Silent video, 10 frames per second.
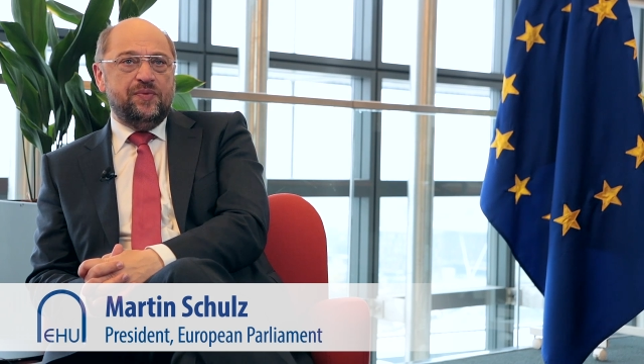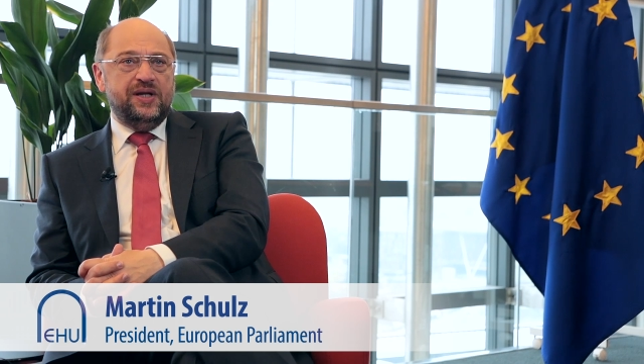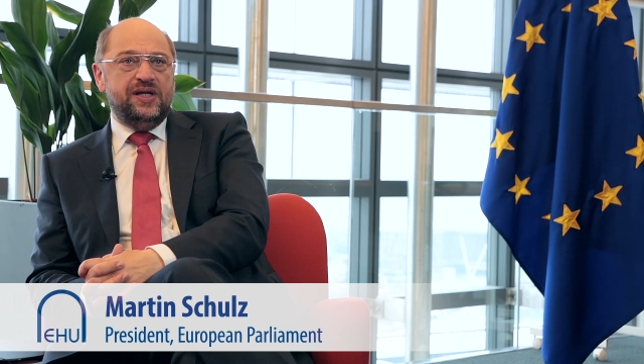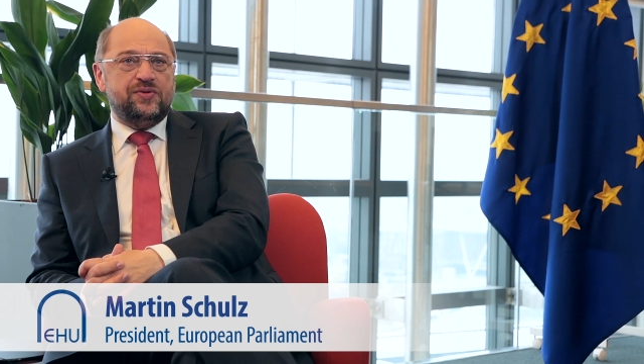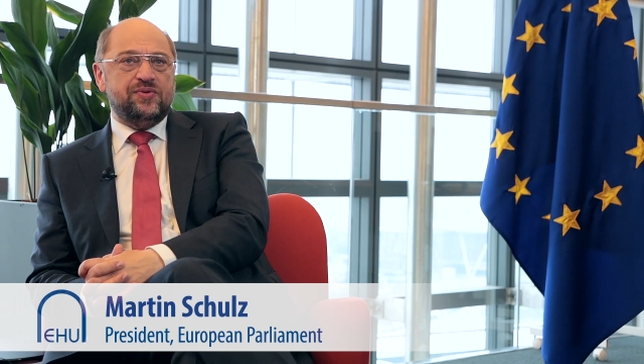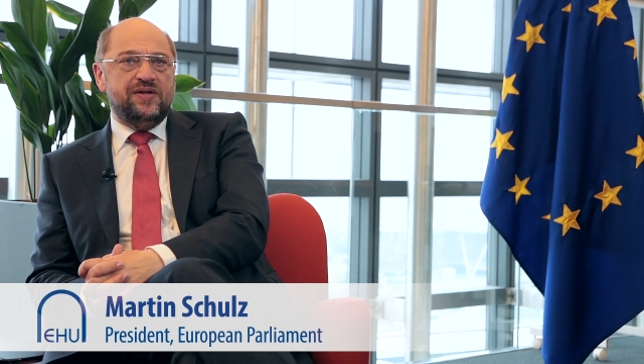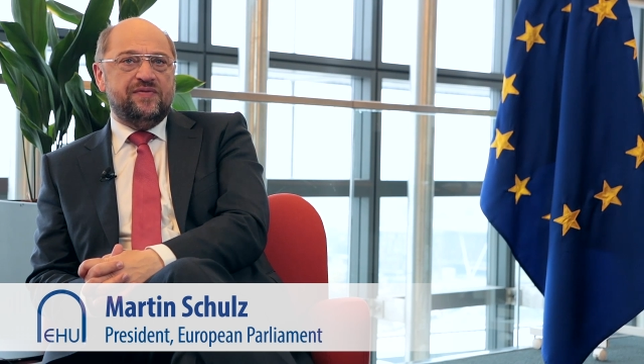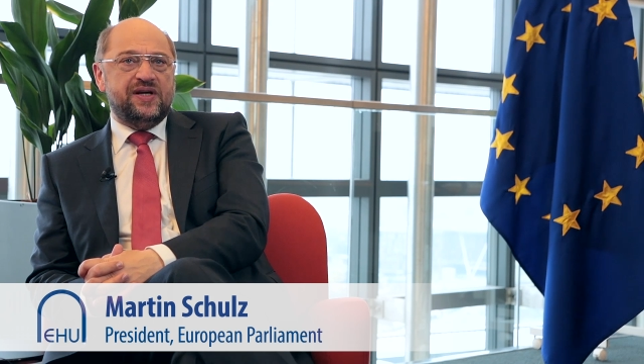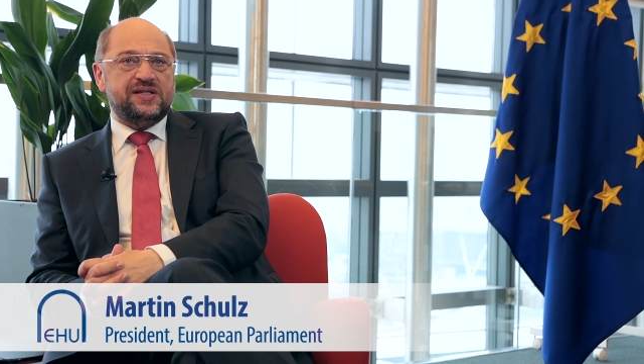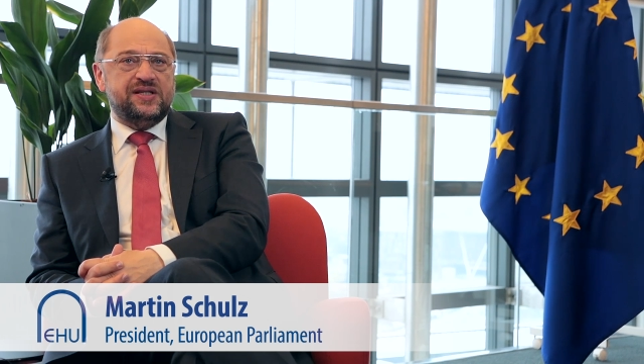We need to
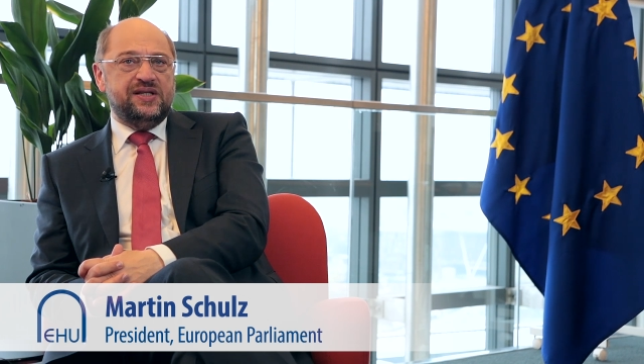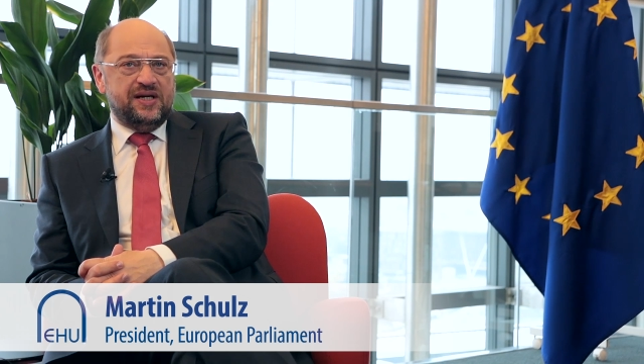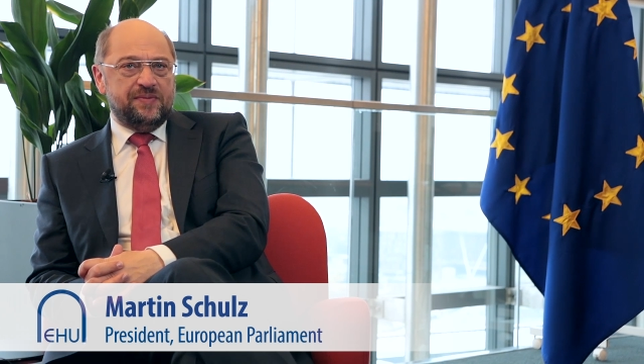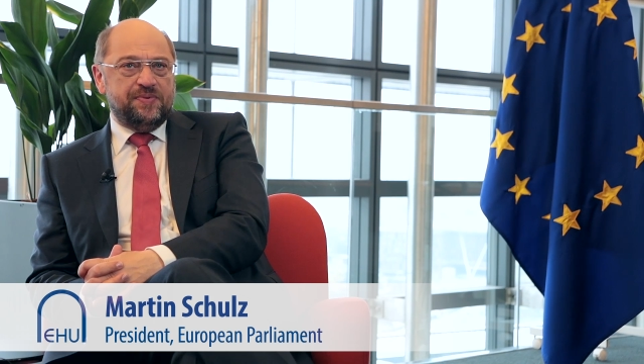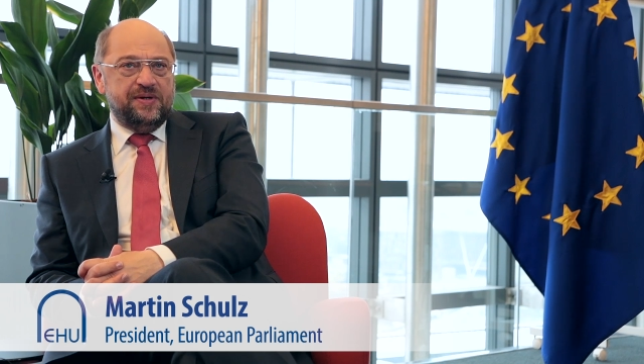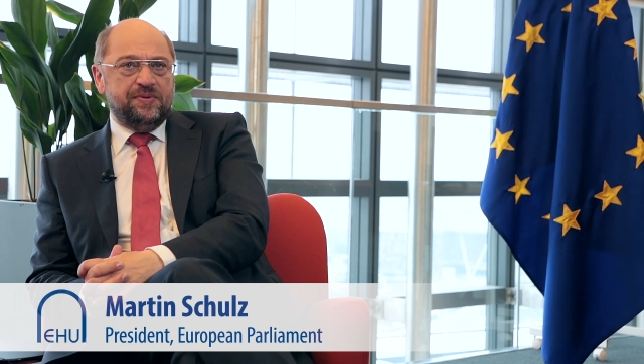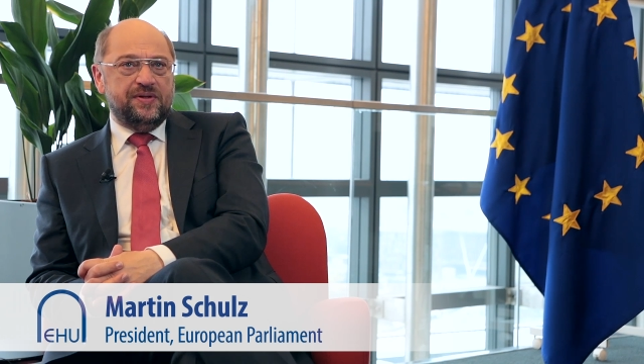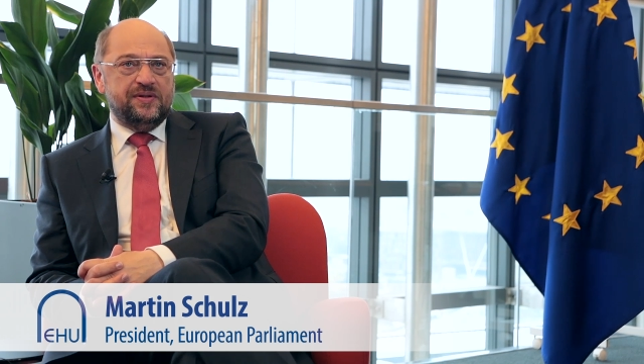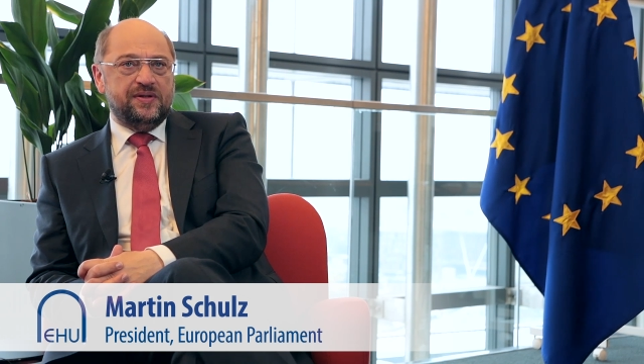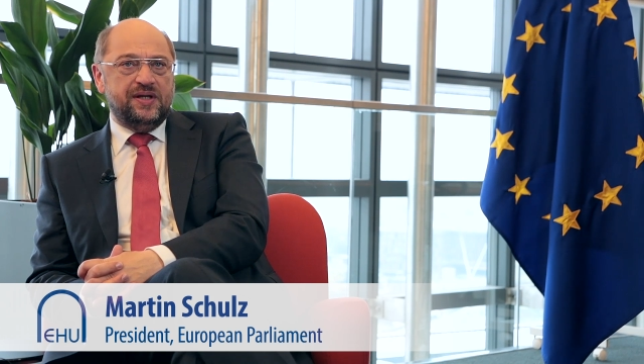invest in young
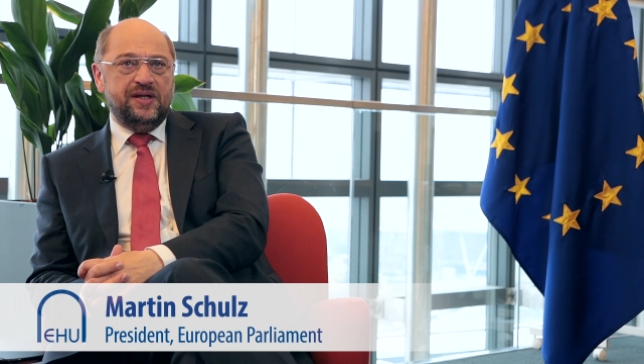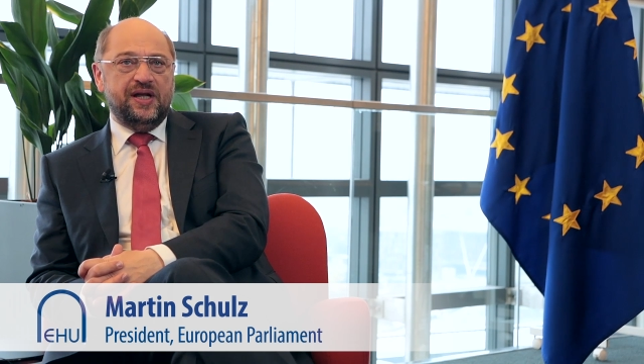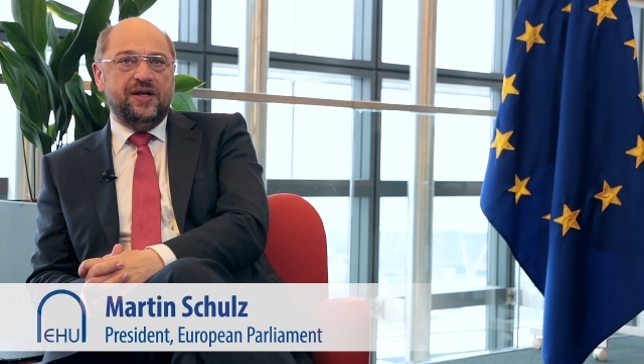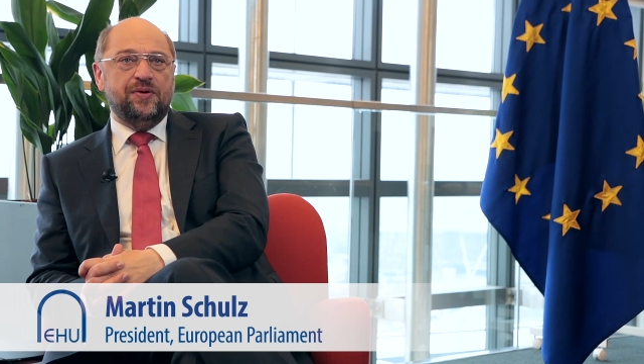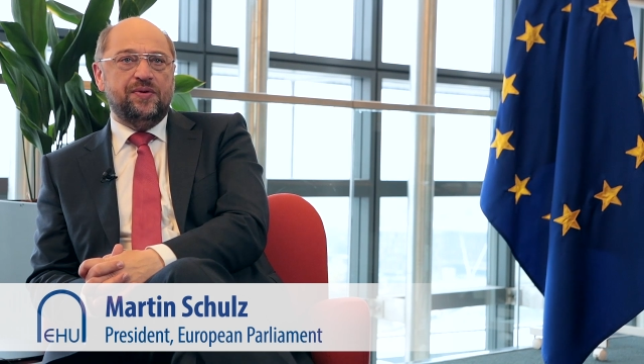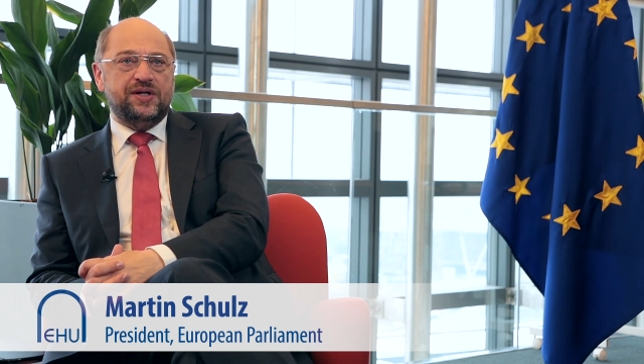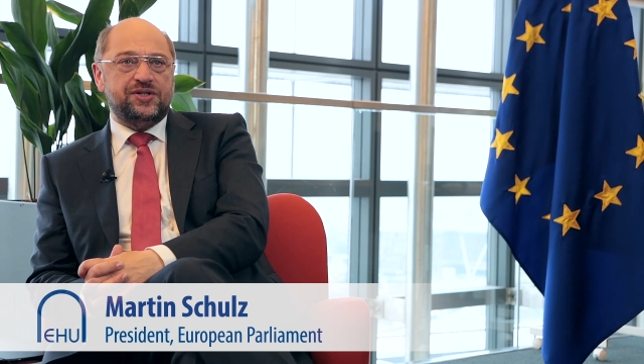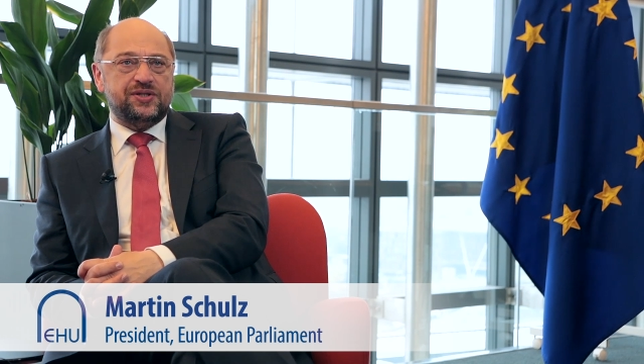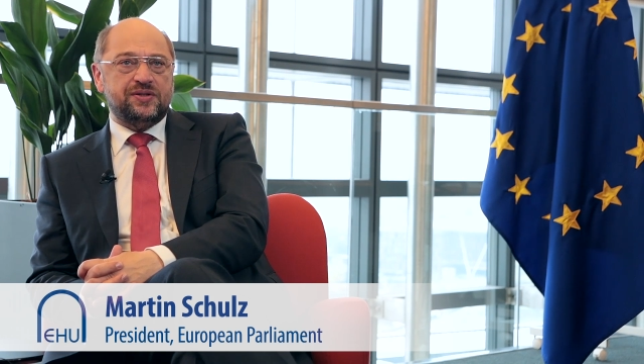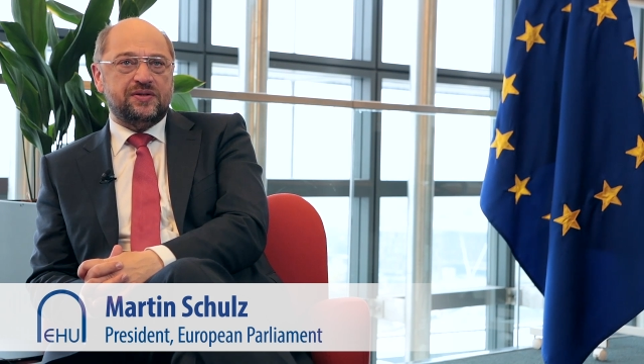people, in their
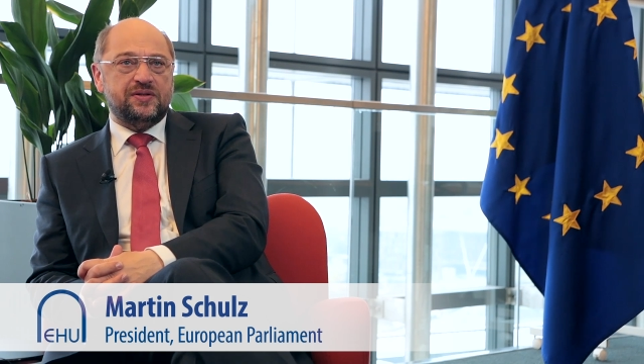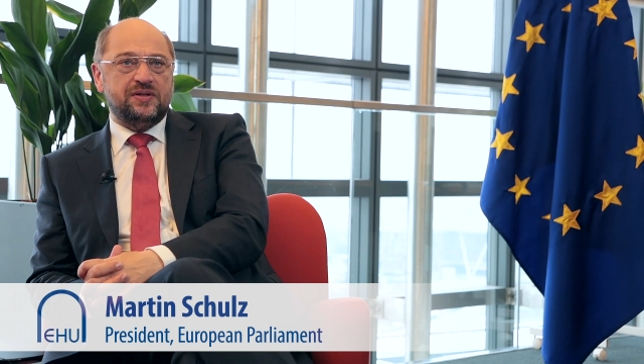knowledge.